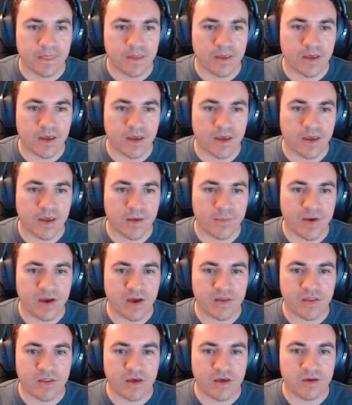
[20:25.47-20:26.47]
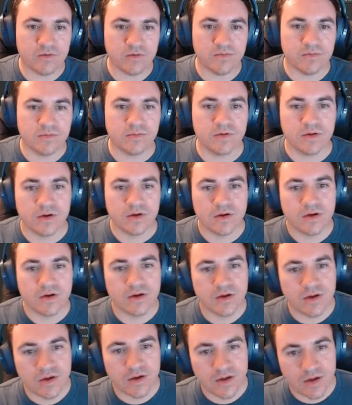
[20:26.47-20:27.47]
okay, yeah, back of the head.
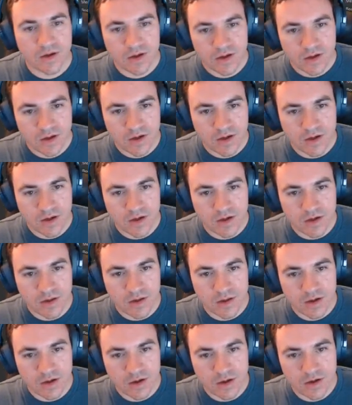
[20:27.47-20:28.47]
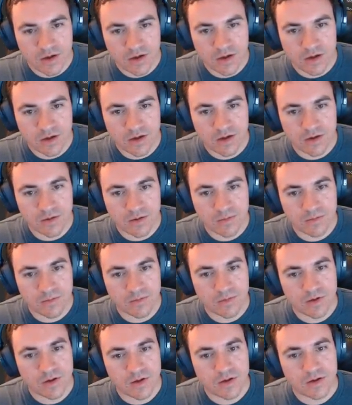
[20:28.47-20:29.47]
And then
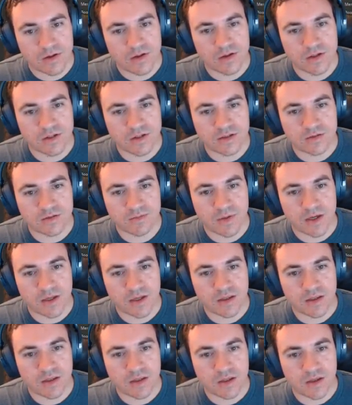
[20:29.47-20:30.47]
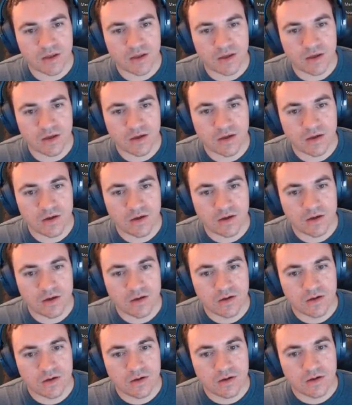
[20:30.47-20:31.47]
let's make the
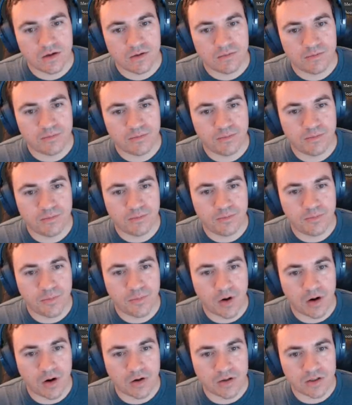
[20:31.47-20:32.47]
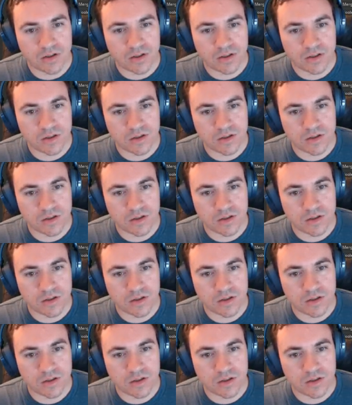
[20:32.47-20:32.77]
part.